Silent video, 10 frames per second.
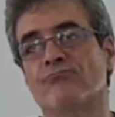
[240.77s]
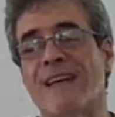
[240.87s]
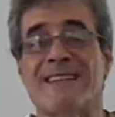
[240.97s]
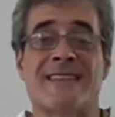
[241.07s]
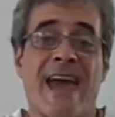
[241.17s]

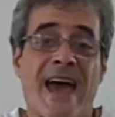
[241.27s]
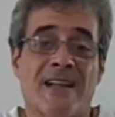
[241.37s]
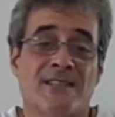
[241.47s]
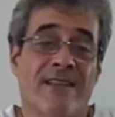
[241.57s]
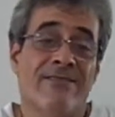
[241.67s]

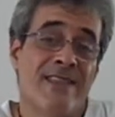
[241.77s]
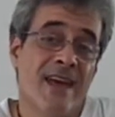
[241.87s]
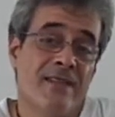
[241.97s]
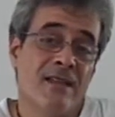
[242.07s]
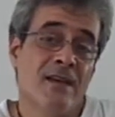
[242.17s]
attacks and
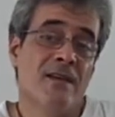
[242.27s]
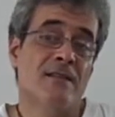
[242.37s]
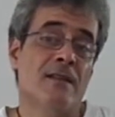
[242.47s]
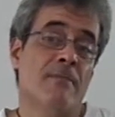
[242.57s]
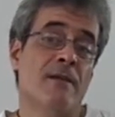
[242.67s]
death
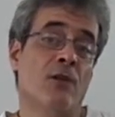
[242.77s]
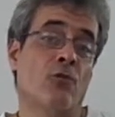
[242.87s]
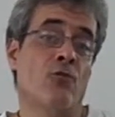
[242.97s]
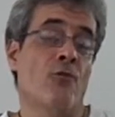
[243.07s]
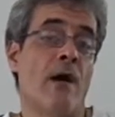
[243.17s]
that being
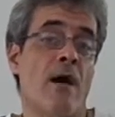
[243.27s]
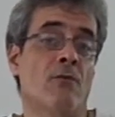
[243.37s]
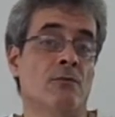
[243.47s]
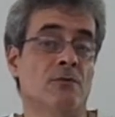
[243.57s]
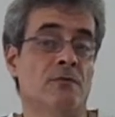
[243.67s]

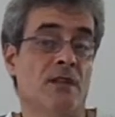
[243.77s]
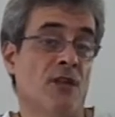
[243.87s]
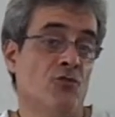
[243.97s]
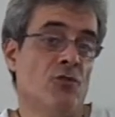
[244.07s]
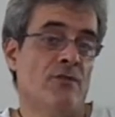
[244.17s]
throughout
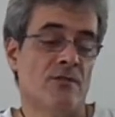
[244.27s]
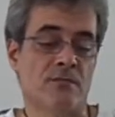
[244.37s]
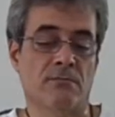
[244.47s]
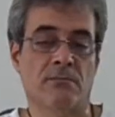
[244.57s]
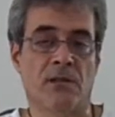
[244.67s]
the
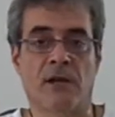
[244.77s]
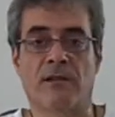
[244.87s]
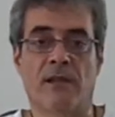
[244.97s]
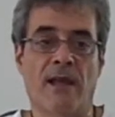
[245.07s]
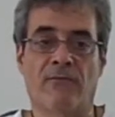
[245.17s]
universe.
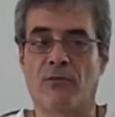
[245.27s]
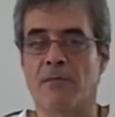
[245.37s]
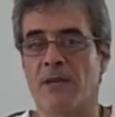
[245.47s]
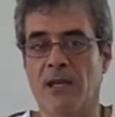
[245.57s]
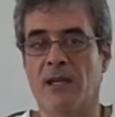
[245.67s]
Kind of like from the
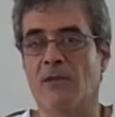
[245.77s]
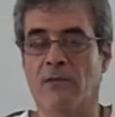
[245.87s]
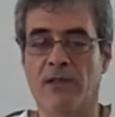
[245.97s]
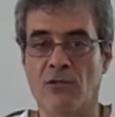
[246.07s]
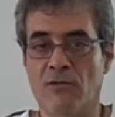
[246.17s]
beginning
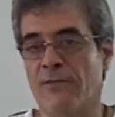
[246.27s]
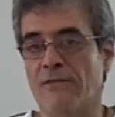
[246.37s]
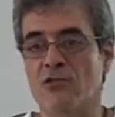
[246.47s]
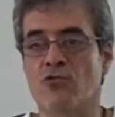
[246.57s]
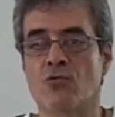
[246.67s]
of the New
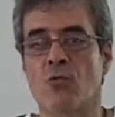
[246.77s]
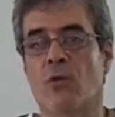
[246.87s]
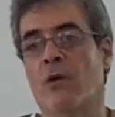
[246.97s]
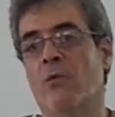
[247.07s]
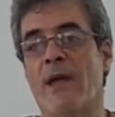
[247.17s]
52
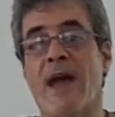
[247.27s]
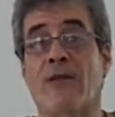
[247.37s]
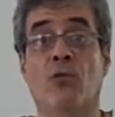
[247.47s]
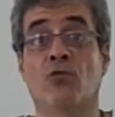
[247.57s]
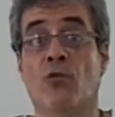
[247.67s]
where we
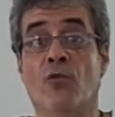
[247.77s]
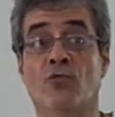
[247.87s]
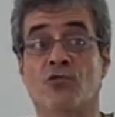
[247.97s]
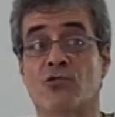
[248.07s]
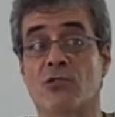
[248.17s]
had all
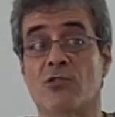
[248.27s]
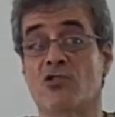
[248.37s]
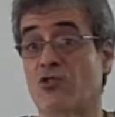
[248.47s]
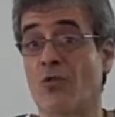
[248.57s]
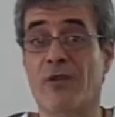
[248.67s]
those
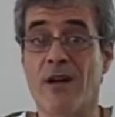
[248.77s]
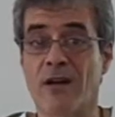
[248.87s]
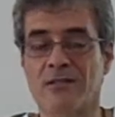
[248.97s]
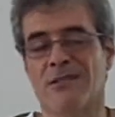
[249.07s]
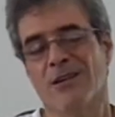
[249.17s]
story
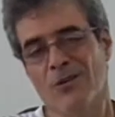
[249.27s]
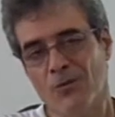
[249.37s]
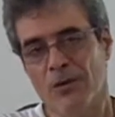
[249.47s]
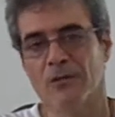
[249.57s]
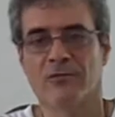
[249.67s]
arcs.
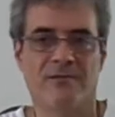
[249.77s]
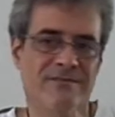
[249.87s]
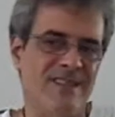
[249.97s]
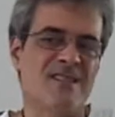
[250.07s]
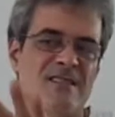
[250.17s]
Well,
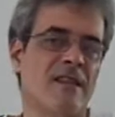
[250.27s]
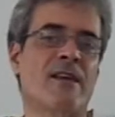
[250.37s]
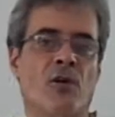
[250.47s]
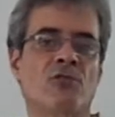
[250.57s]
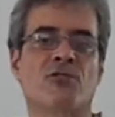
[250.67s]
these are
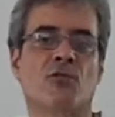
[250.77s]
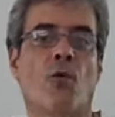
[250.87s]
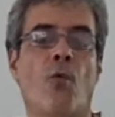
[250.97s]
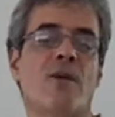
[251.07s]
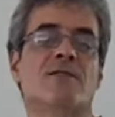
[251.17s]
the
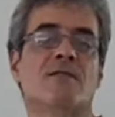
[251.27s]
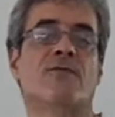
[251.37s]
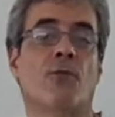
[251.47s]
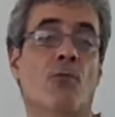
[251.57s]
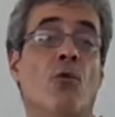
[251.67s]
consequences
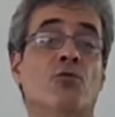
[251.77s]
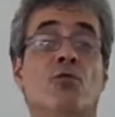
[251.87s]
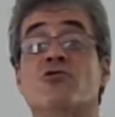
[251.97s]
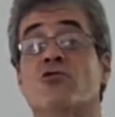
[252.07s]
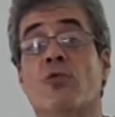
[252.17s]
from all
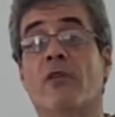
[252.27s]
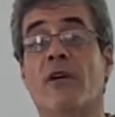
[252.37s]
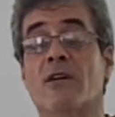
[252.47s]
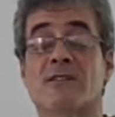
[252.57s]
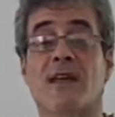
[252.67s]
those story
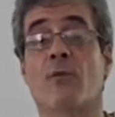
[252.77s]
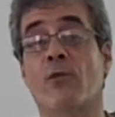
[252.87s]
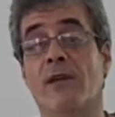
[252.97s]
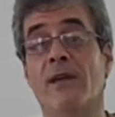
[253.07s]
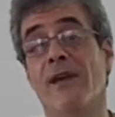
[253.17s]
arcs that
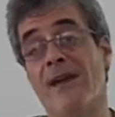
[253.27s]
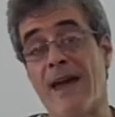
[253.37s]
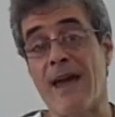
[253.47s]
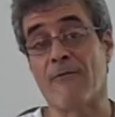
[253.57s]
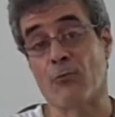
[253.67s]
we
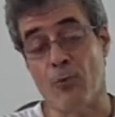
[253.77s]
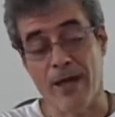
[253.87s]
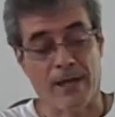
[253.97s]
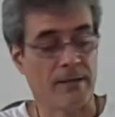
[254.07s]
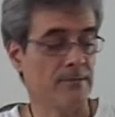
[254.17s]
have
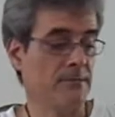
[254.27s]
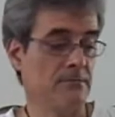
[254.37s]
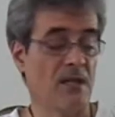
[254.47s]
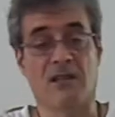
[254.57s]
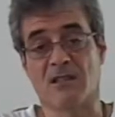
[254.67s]
read.
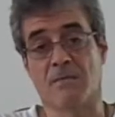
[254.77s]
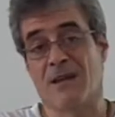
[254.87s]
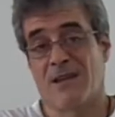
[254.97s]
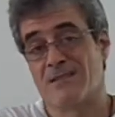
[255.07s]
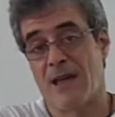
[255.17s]
At least in
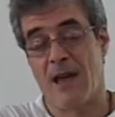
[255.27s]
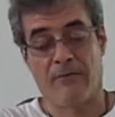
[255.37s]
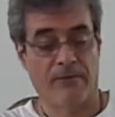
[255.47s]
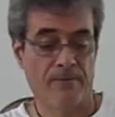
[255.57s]
my case I have.